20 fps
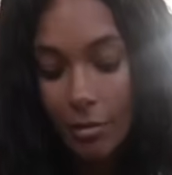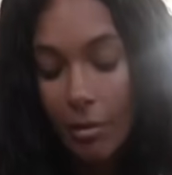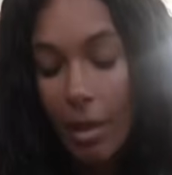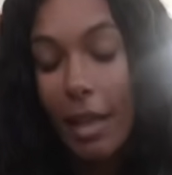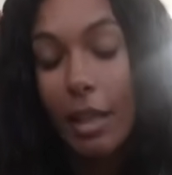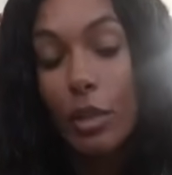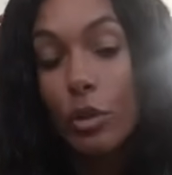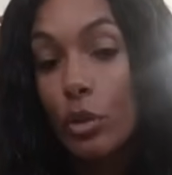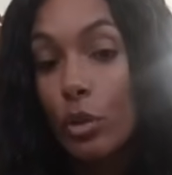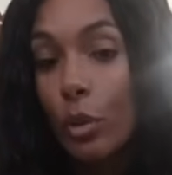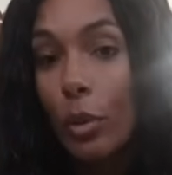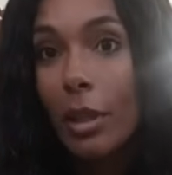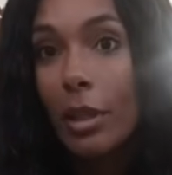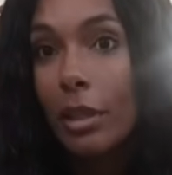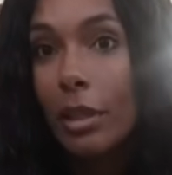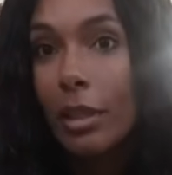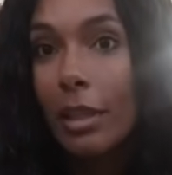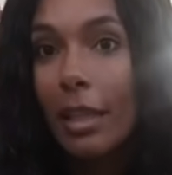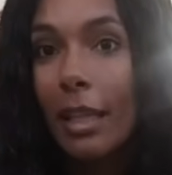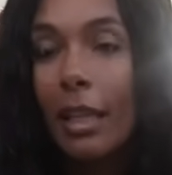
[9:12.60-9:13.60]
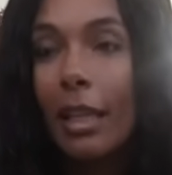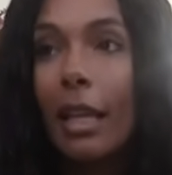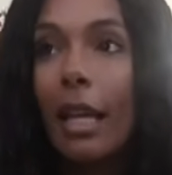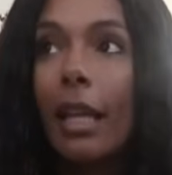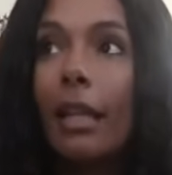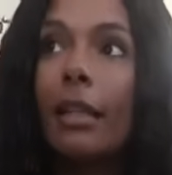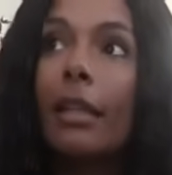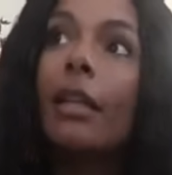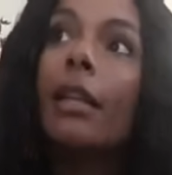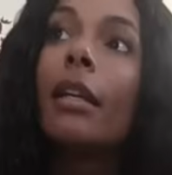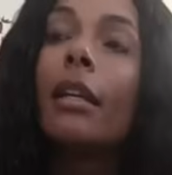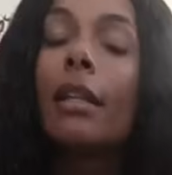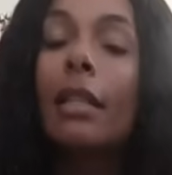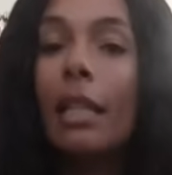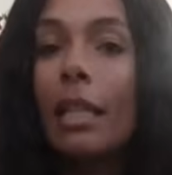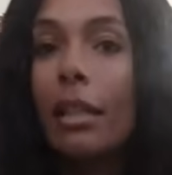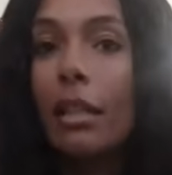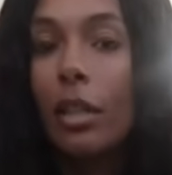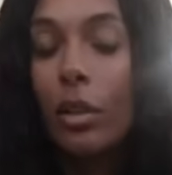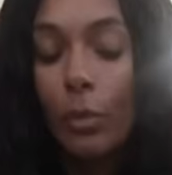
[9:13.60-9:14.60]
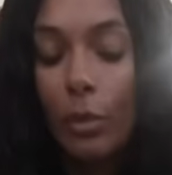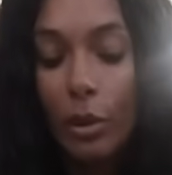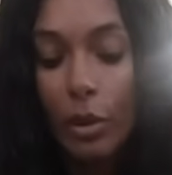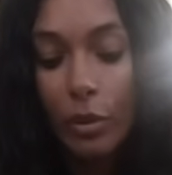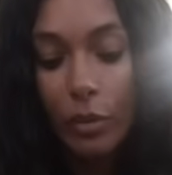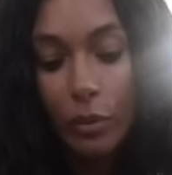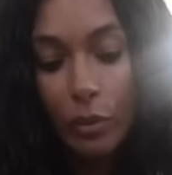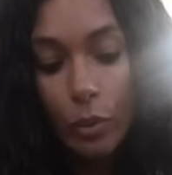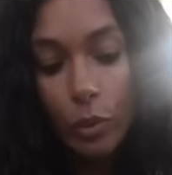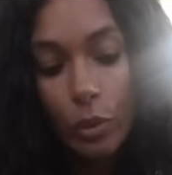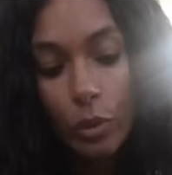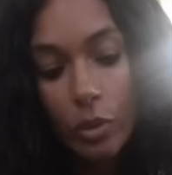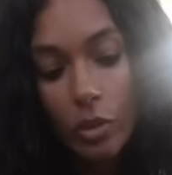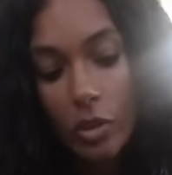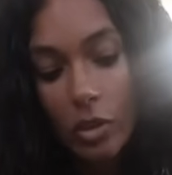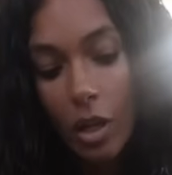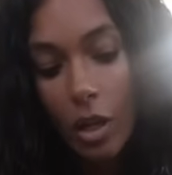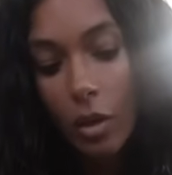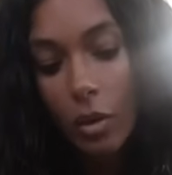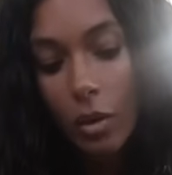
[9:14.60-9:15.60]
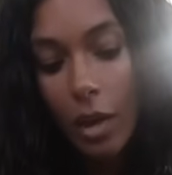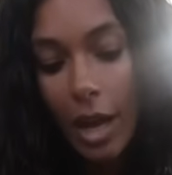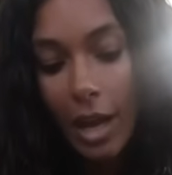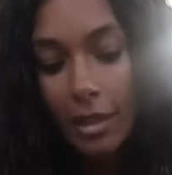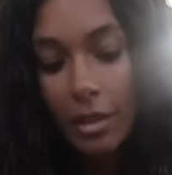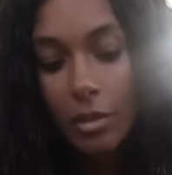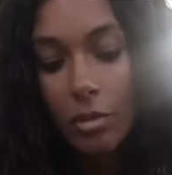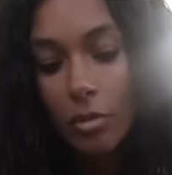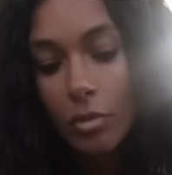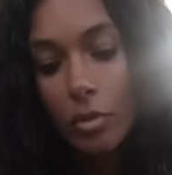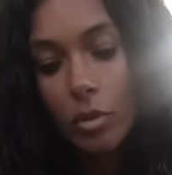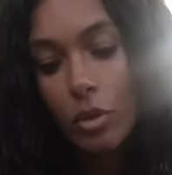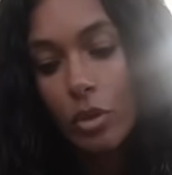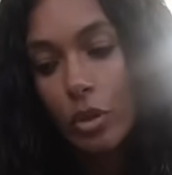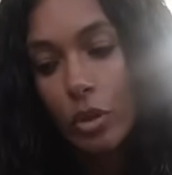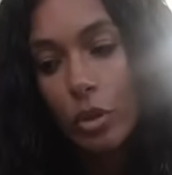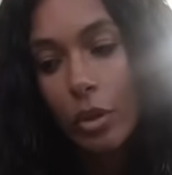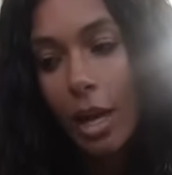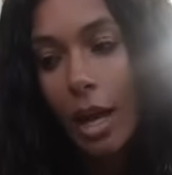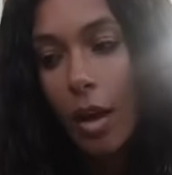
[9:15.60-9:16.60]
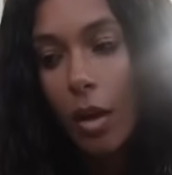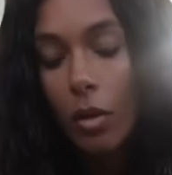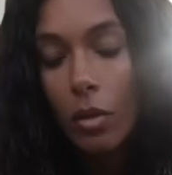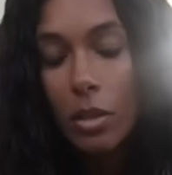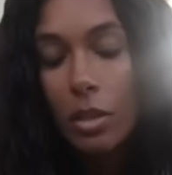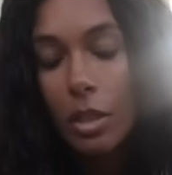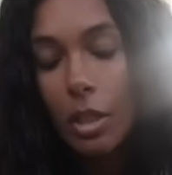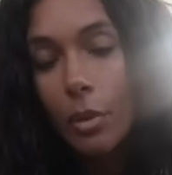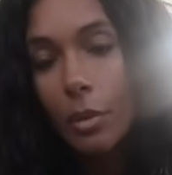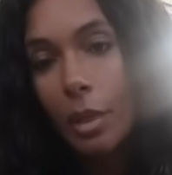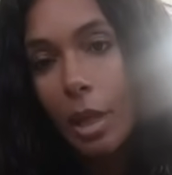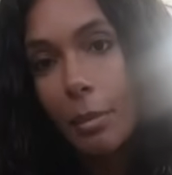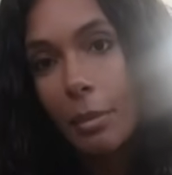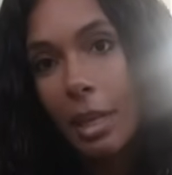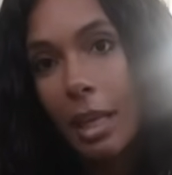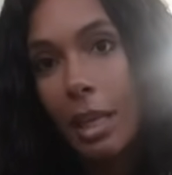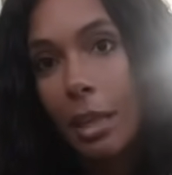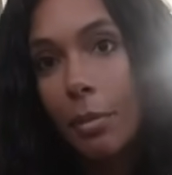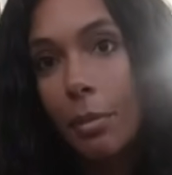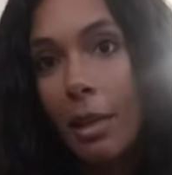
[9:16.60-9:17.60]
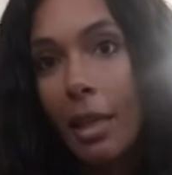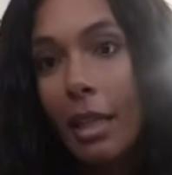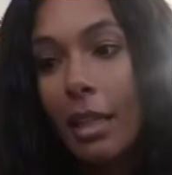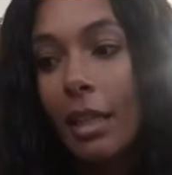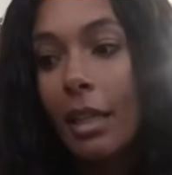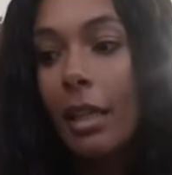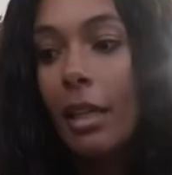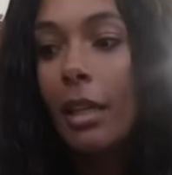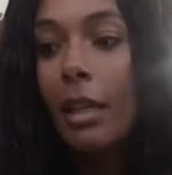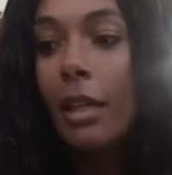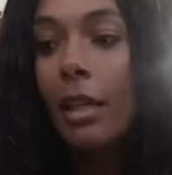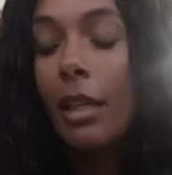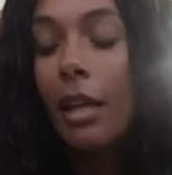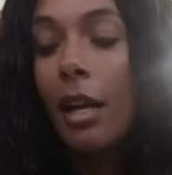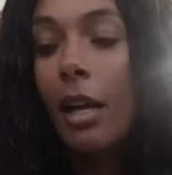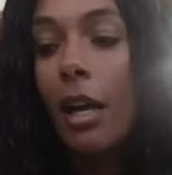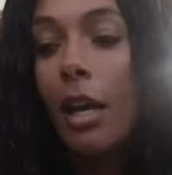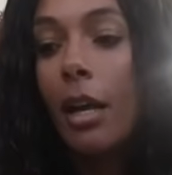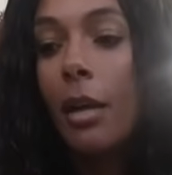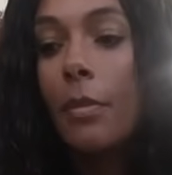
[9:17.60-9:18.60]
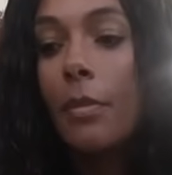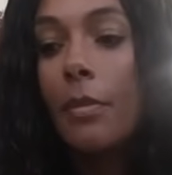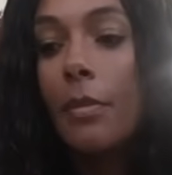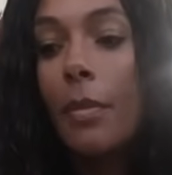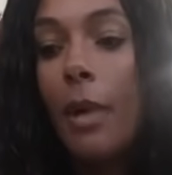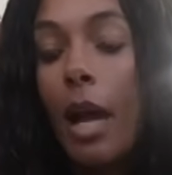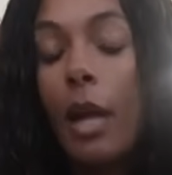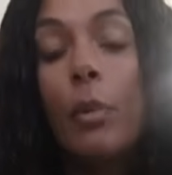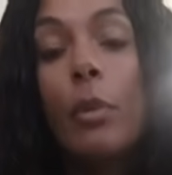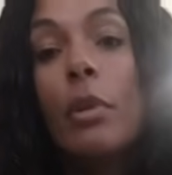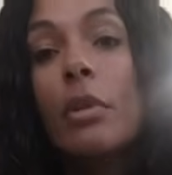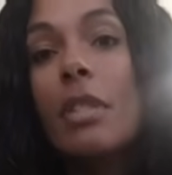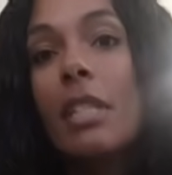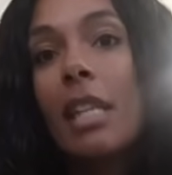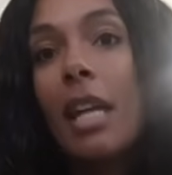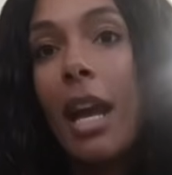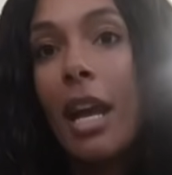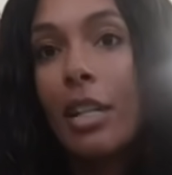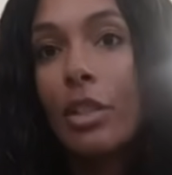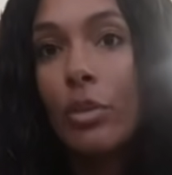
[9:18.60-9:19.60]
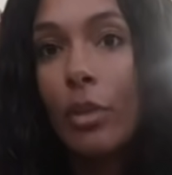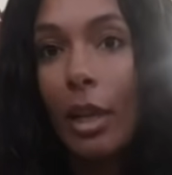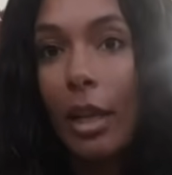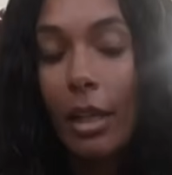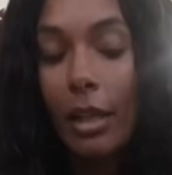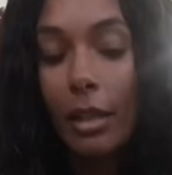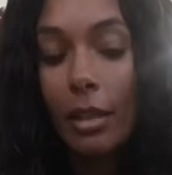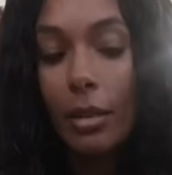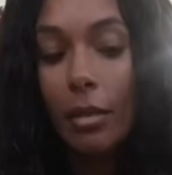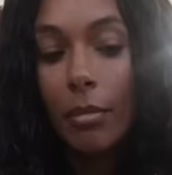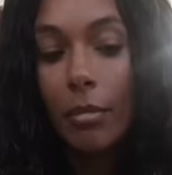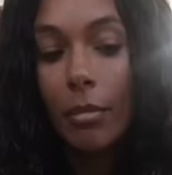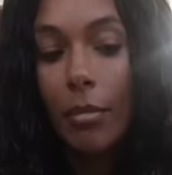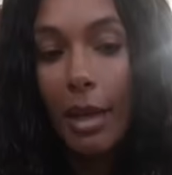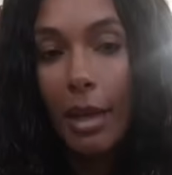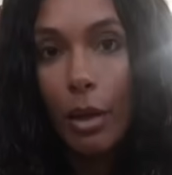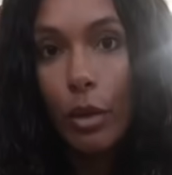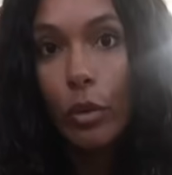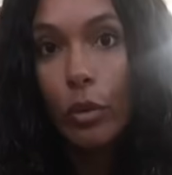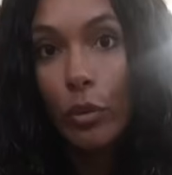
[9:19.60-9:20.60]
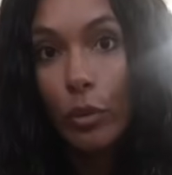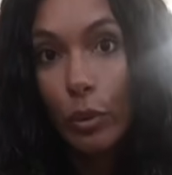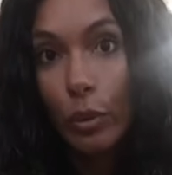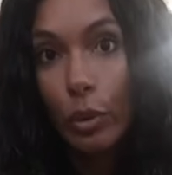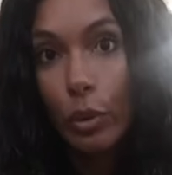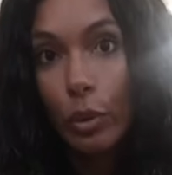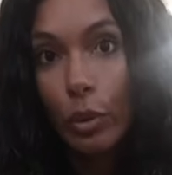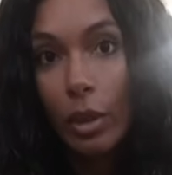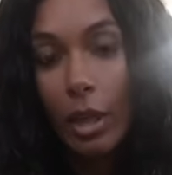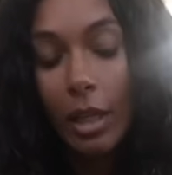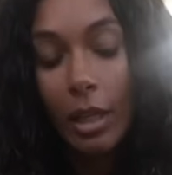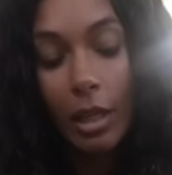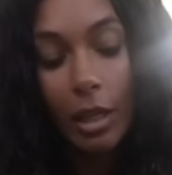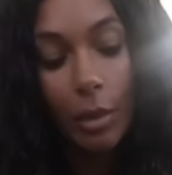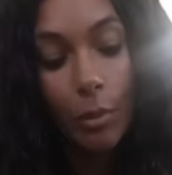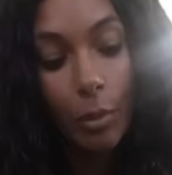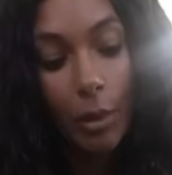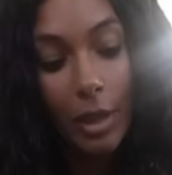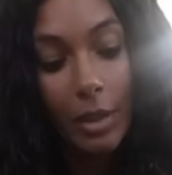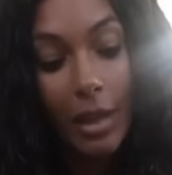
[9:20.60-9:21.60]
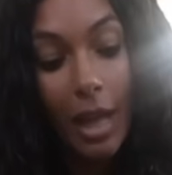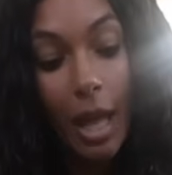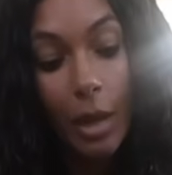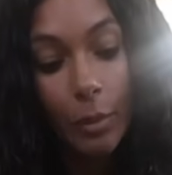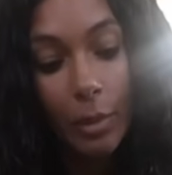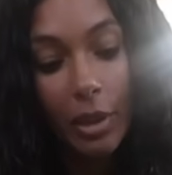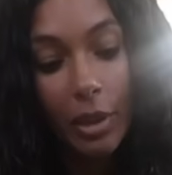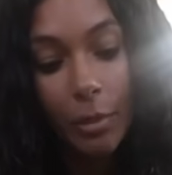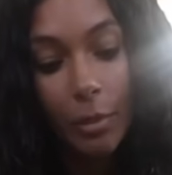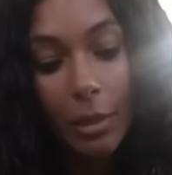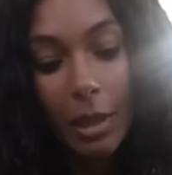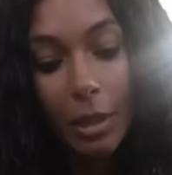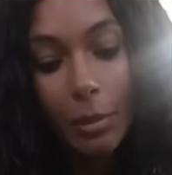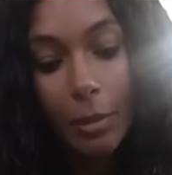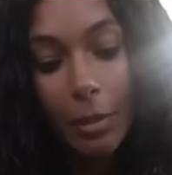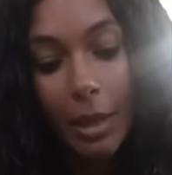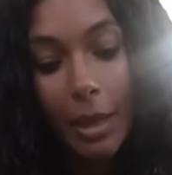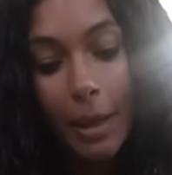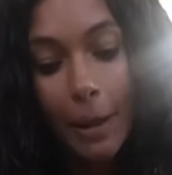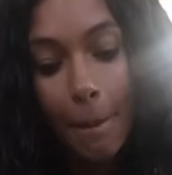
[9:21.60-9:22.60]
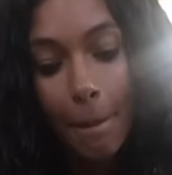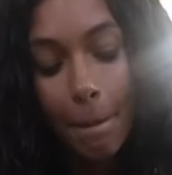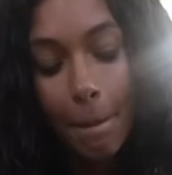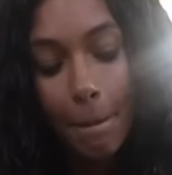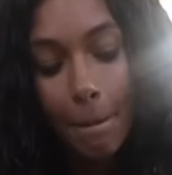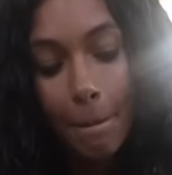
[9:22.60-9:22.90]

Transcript: I enjoy cooking and eating real food, so I do that also when I'm camping. I will dehydrate my own food and bring that with me, but